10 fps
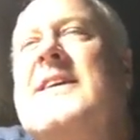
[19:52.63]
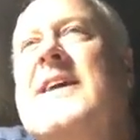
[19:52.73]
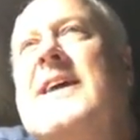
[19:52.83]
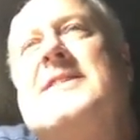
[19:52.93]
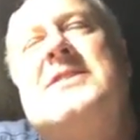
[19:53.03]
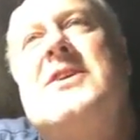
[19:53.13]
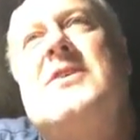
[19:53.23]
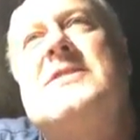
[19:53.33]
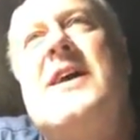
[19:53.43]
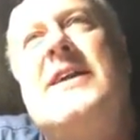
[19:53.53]
And she goes,
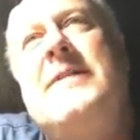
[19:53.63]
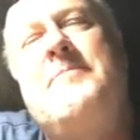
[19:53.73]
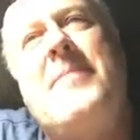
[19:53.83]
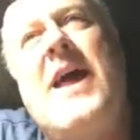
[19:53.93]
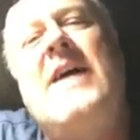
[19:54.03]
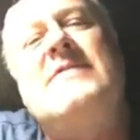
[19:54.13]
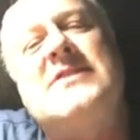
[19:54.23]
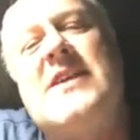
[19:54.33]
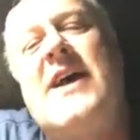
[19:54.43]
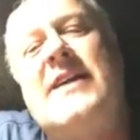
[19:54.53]
honey, I've
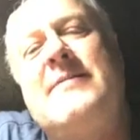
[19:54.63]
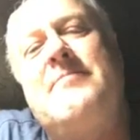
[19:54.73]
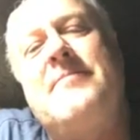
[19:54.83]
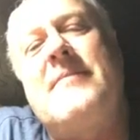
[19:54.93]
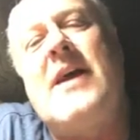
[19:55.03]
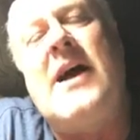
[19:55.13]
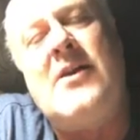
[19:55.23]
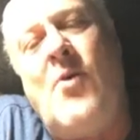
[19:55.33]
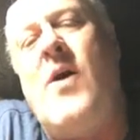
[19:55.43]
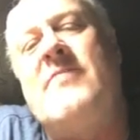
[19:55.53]
decided I
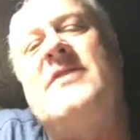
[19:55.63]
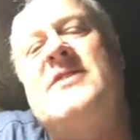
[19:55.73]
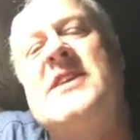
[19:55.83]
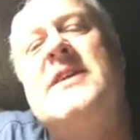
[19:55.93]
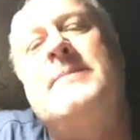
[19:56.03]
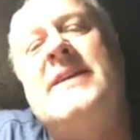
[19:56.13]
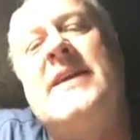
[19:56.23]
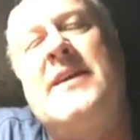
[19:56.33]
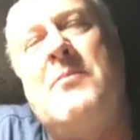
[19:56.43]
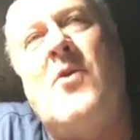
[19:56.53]
don't want the demon
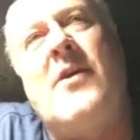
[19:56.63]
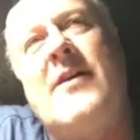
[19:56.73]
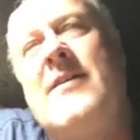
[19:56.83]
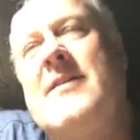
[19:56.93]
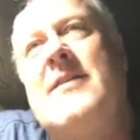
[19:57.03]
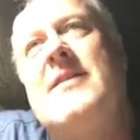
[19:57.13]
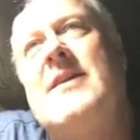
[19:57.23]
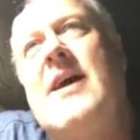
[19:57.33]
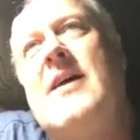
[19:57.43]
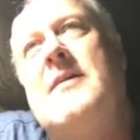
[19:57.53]
anymore.
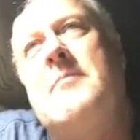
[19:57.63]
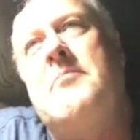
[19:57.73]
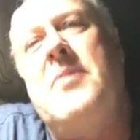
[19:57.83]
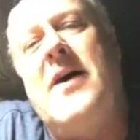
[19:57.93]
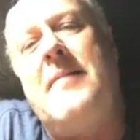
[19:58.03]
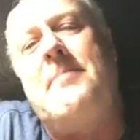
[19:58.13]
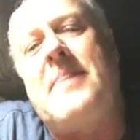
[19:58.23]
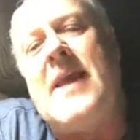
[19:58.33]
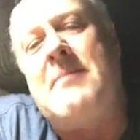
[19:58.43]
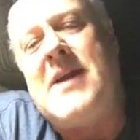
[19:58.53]
But
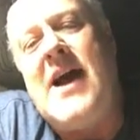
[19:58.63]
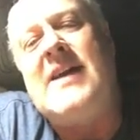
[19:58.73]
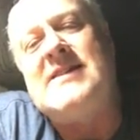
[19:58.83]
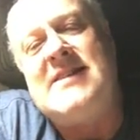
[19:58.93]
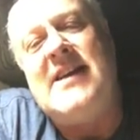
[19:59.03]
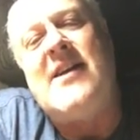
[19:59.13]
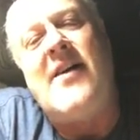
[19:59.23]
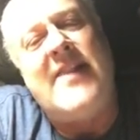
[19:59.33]
I'm kind of set on the